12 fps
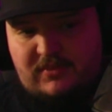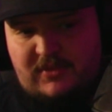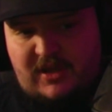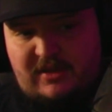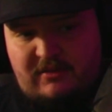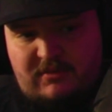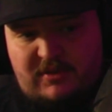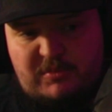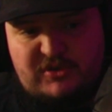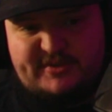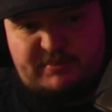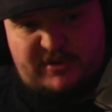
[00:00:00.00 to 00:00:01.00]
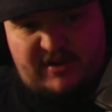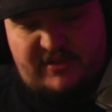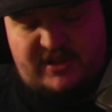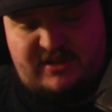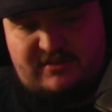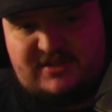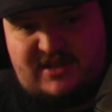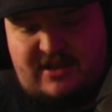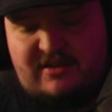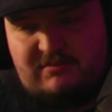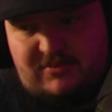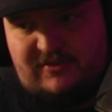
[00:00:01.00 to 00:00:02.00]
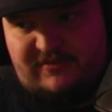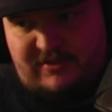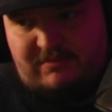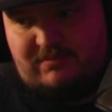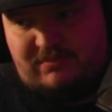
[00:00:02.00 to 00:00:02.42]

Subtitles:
And the most prevalent time of it